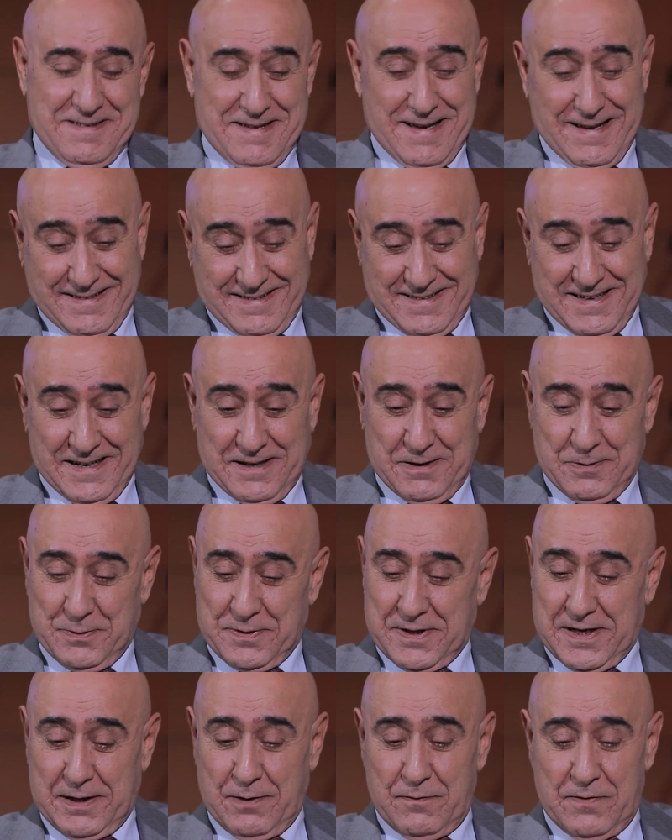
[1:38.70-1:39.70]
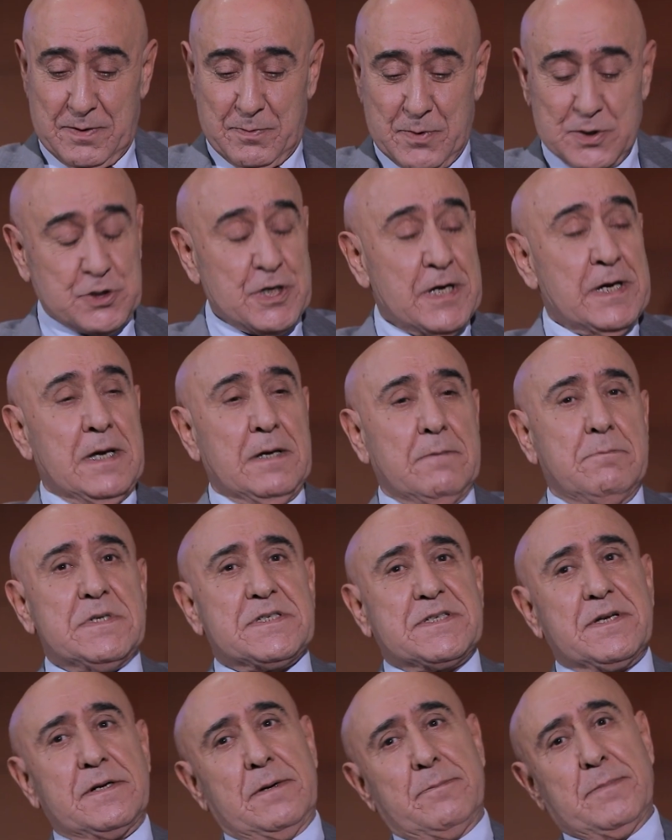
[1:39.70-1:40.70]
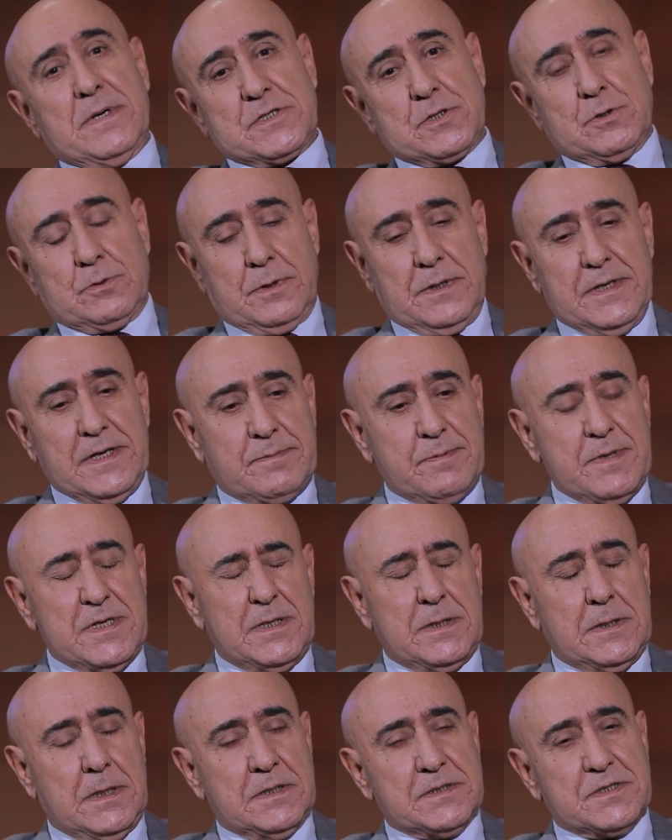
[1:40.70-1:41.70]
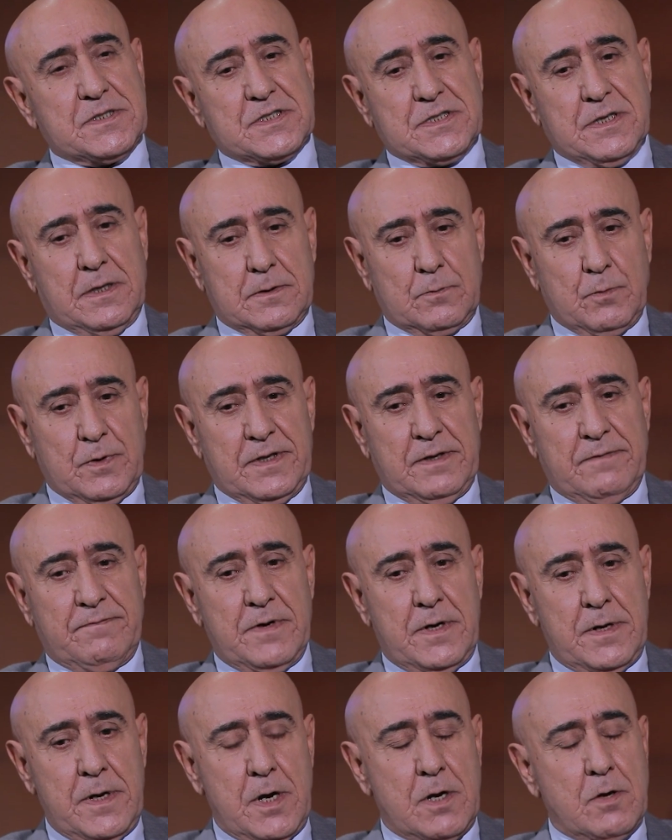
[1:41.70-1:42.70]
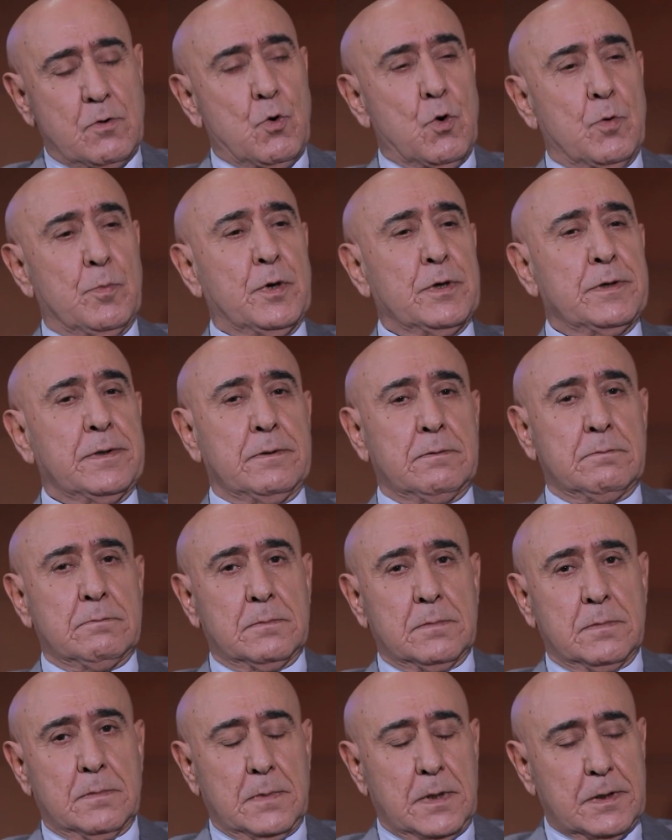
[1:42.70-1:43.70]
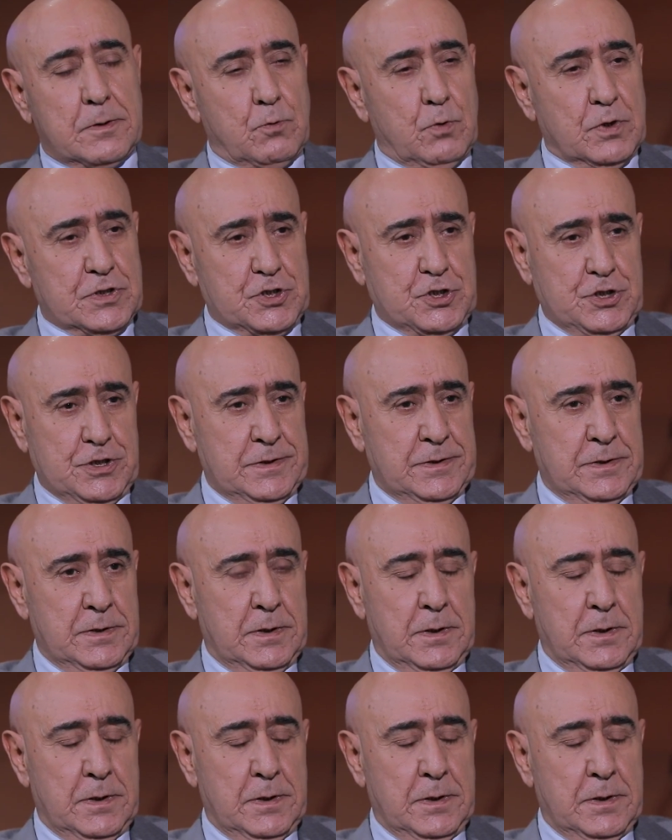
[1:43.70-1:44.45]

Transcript: Yeah, thank you. Thank you very much. Mr. Ambassador, let me uh, start with a very common question.